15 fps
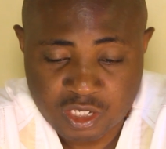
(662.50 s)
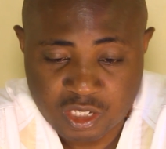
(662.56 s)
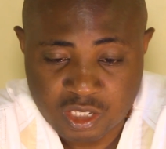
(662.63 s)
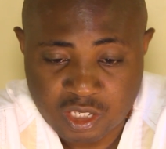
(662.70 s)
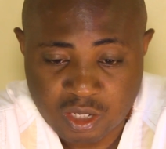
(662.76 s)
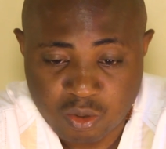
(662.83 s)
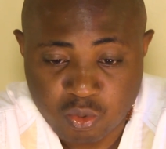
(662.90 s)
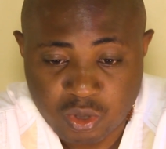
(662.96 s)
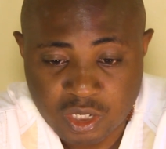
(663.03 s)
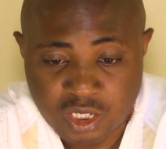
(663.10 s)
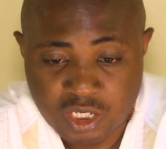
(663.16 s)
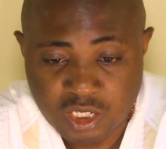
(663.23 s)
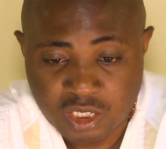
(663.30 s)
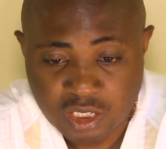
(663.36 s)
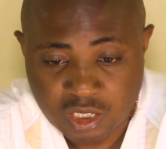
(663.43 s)

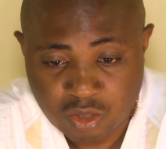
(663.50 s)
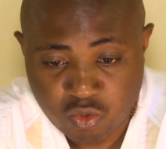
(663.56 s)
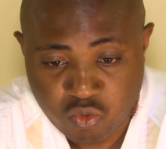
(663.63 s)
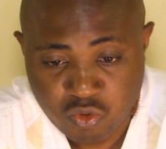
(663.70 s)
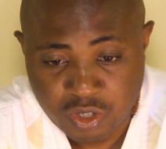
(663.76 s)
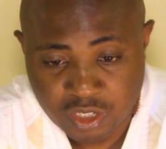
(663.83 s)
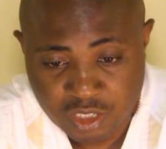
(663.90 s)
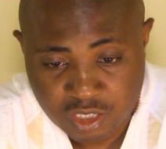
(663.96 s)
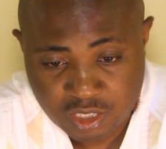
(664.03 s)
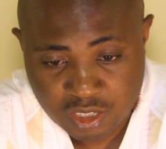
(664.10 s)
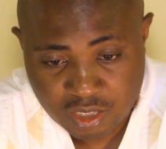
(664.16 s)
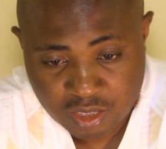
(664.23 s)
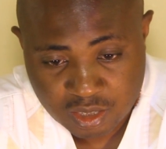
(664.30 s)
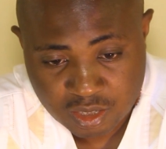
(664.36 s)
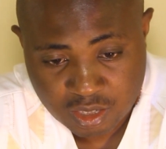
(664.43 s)
integrating
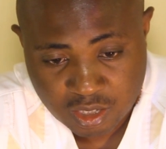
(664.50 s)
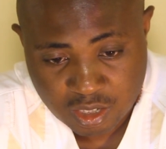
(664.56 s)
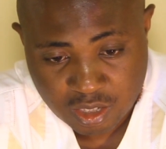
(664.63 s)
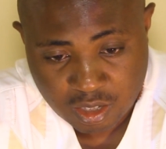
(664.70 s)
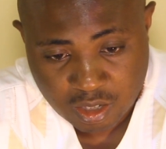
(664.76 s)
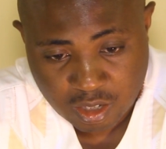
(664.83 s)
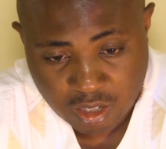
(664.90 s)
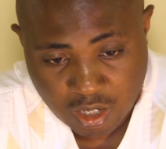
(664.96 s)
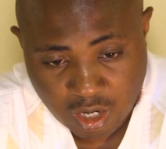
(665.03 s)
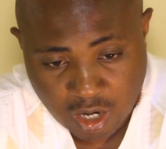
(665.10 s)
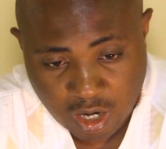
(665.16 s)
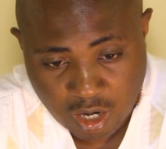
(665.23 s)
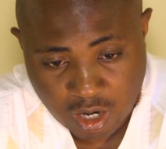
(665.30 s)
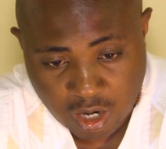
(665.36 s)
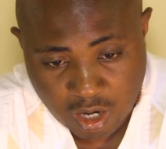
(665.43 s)
trees
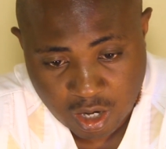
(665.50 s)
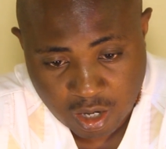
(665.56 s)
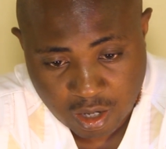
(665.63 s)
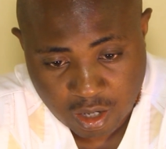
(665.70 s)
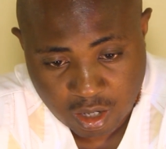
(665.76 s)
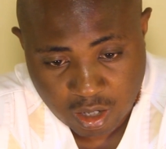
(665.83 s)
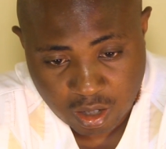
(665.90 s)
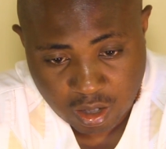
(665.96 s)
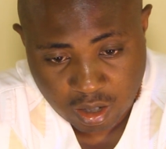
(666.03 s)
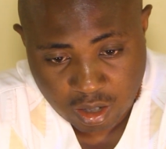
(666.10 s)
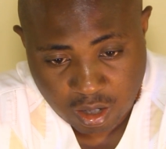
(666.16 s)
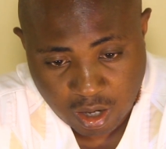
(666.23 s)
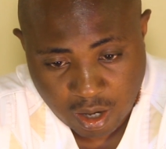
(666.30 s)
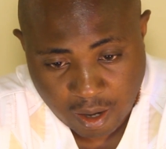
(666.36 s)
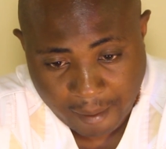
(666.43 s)

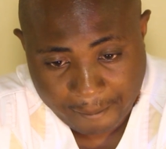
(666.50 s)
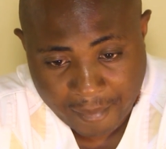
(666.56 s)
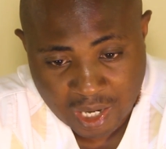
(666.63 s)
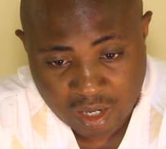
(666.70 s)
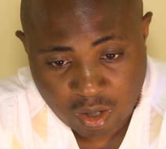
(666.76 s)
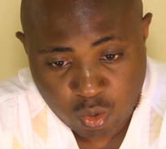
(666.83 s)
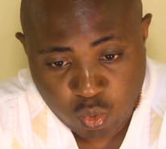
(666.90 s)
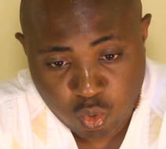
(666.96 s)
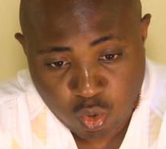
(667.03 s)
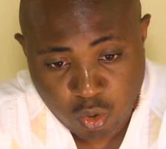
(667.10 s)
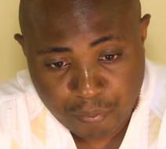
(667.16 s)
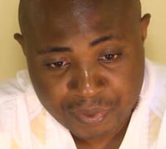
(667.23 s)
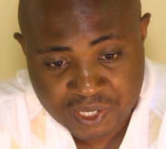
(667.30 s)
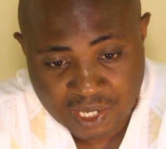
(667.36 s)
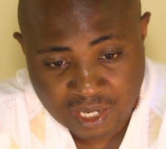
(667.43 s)
among
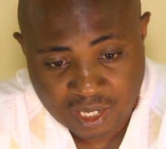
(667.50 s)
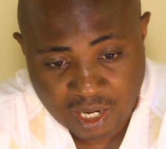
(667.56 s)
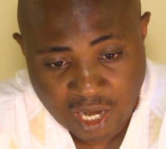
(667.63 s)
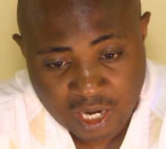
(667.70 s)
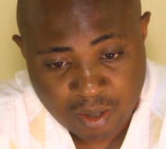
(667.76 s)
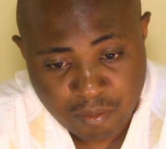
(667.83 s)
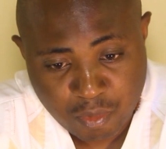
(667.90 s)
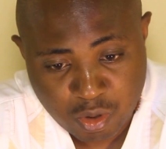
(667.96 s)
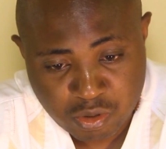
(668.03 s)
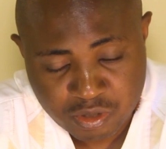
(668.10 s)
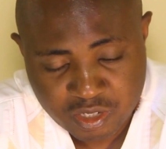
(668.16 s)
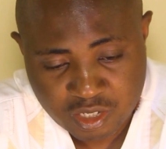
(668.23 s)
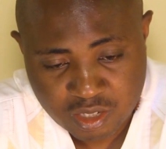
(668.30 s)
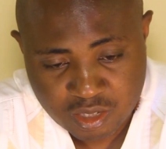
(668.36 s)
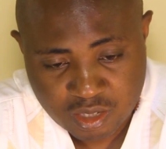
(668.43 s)
crops and
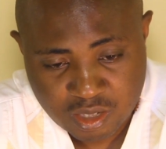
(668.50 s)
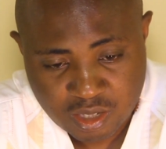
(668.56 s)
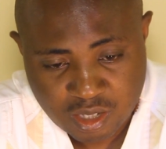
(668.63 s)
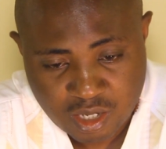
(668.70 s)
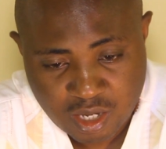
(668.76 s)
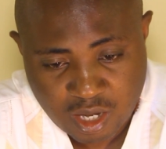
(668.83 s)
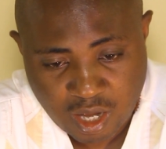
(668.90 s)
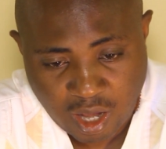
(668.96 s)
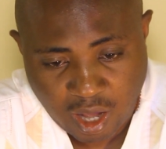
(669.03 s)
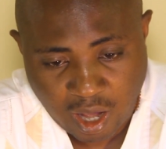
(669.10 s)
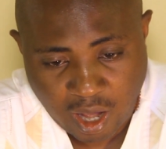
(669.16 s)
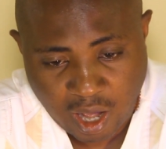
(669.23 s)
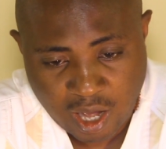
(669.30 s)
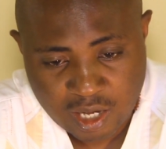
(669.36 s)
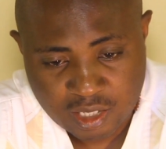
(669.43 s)
animals,
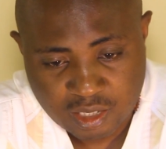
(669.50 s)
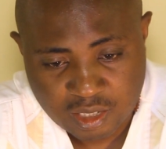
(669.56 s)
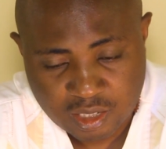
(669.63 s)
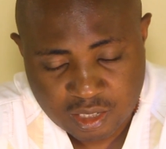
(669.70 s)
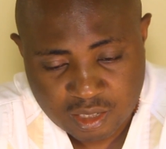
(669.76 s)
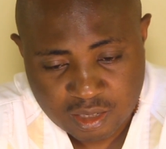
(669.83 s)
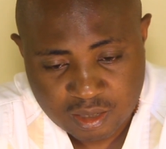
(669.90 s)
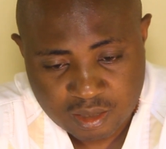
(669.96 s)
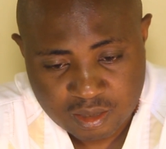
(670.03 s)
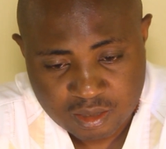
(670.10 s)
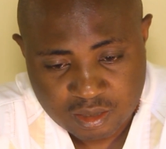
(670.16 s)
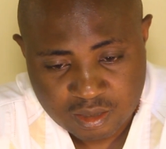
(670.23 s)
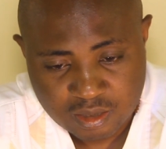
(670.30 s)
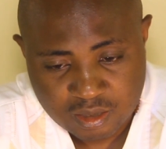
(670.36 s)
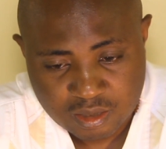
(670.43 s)
and
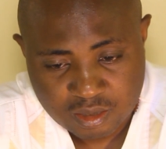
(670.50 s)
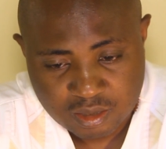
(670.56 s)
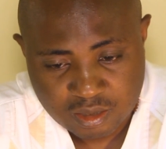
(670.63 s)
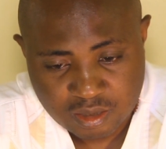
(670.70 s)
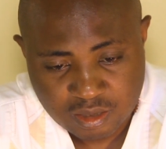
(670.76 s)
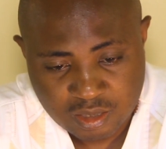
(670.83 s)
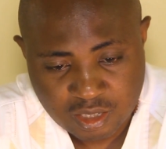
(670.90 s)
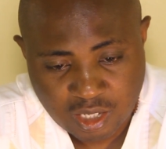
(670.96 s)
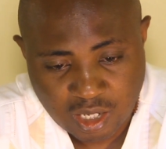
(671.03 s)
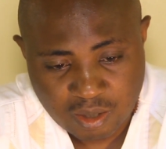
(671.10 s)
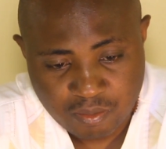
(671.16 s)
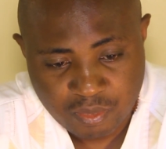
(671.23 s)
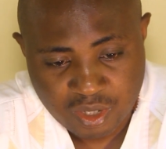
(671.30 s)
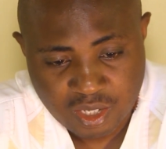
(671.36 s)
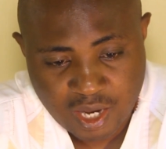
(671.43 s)
it
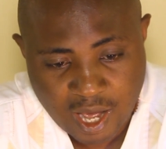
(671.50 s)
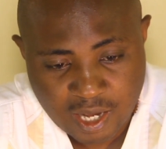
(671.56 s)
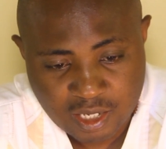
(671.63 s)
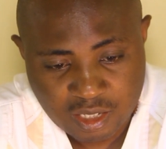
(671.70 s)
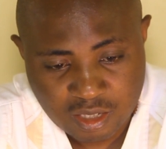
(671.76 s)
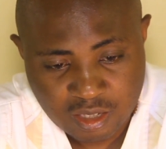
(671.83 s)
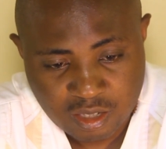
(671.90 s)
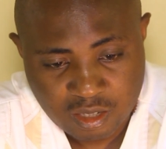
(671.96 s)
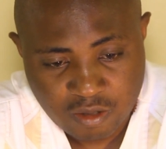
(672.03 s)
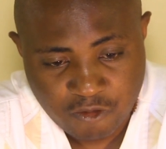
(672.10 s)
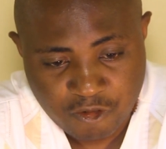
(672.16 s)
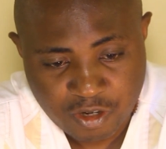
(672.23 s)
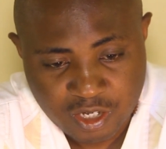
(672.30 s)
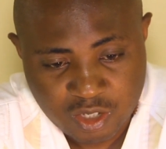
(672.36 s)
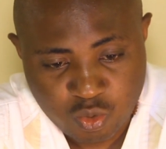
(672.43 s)
can be done in
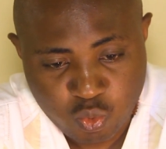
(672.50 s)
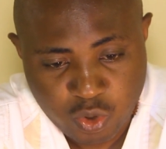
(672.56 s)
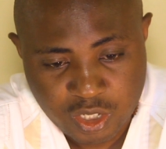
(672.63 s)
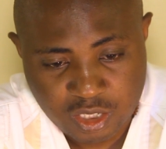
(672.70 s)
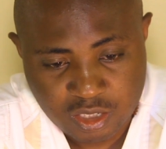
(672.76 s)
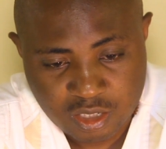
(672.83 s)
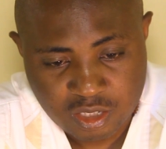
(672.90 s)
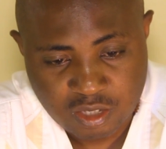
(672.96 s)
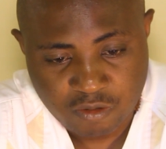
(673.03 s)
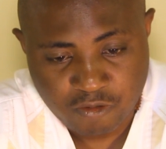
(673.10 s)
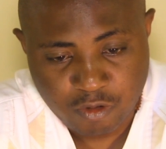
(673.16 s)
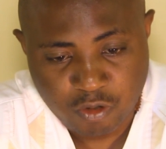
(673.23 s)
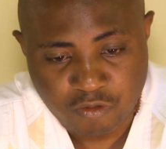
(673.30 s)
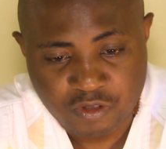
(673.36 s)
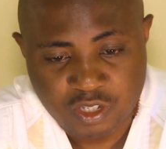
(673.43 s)
different ways. It
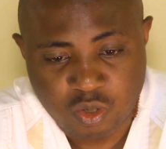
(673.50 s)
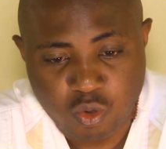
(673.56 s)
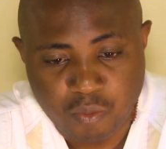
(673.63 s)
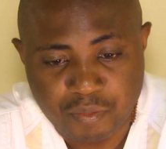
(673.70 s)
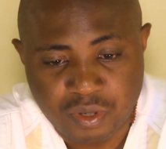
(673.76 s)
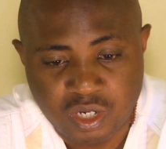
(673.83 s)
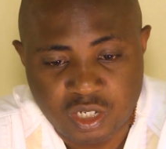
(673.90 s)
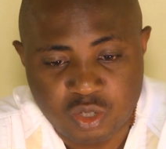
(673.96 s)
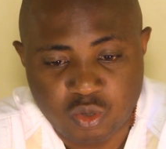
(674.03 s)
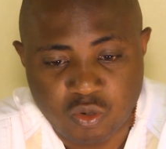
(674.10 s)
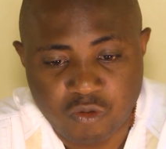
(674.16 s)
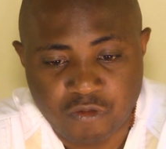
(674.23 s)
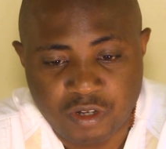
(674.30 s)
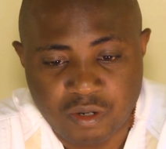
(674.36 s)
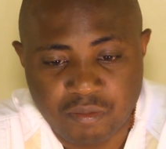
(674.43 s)
involves a
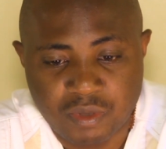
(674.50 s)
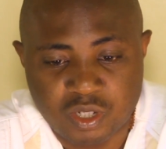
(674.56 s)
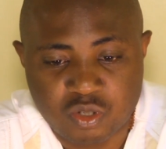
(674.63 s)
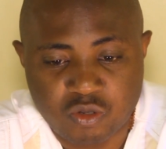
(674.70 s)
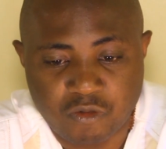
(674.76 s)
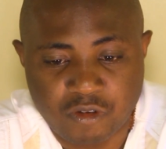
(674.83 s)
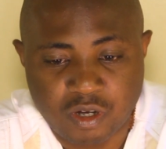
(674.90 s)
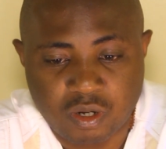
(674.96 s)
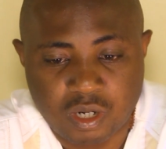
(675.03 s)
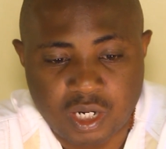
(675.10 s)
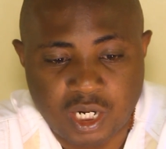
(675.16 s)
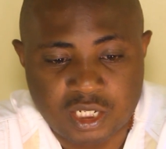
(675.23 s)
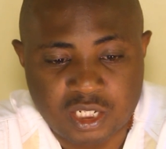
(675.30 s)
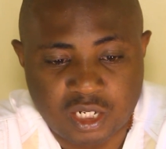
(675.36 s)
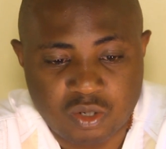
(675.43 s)
combination of elements of
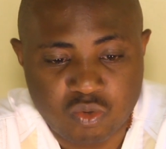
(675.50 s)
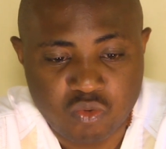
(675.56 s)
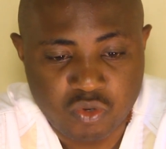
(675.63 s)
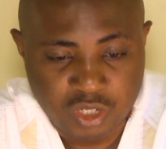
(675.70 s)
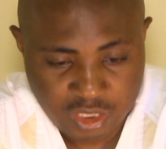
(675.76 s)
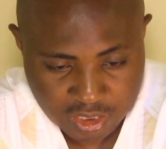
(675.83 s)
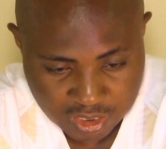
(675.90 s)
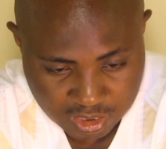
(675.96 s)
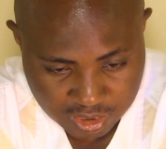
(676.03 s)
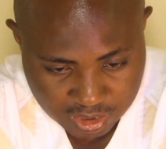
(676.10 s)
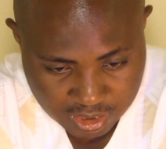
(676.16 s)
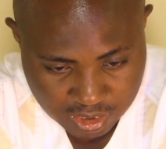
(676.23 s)
agriculture and trees,